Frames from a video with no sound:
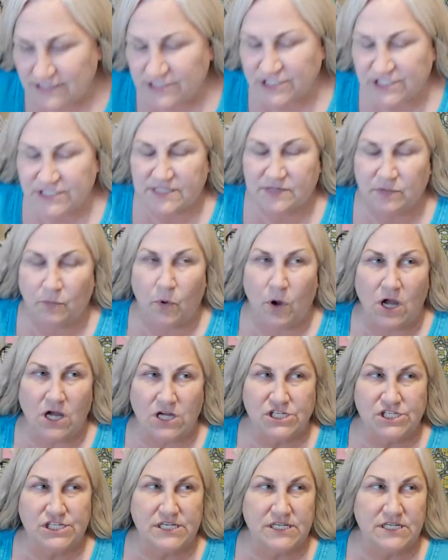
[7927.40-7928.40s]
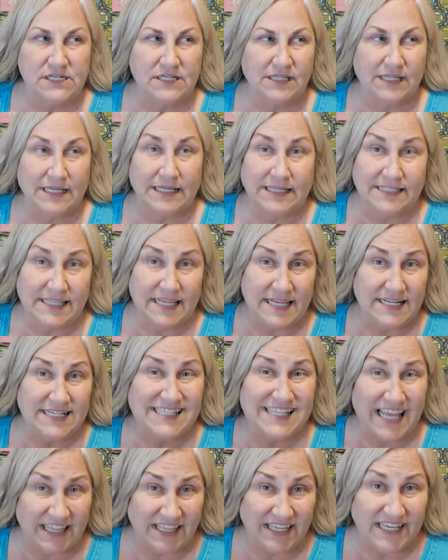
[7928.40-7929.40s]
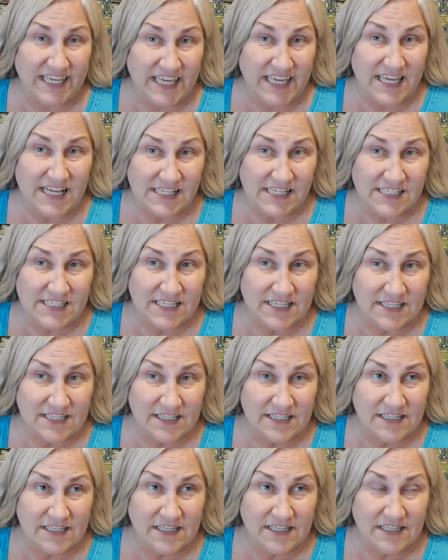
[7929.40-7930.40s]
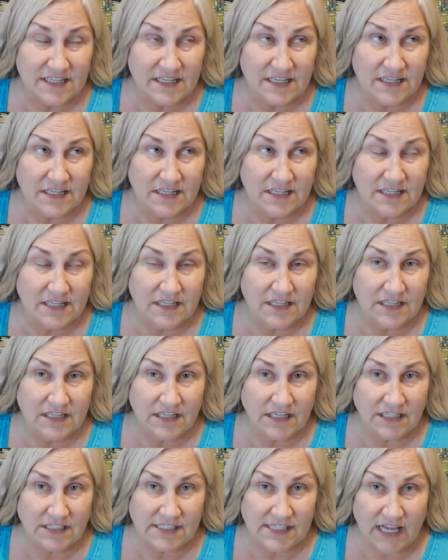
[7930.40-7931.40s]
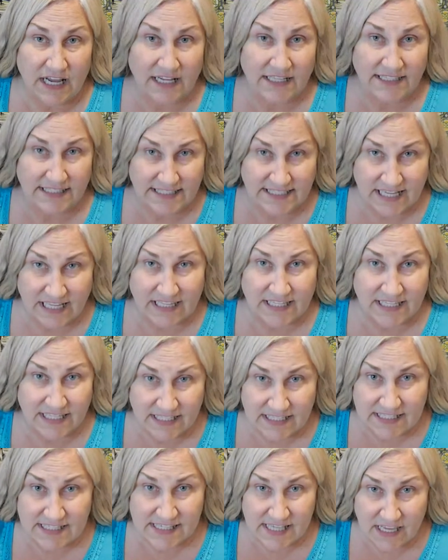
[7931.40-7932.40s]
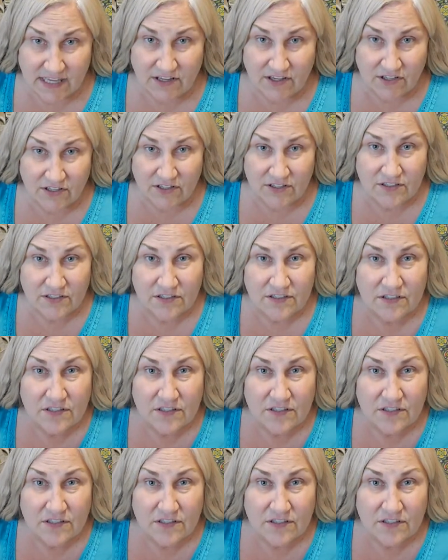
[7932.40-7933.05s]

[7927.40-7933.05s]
just wash it like say delicate on the delicate cycle.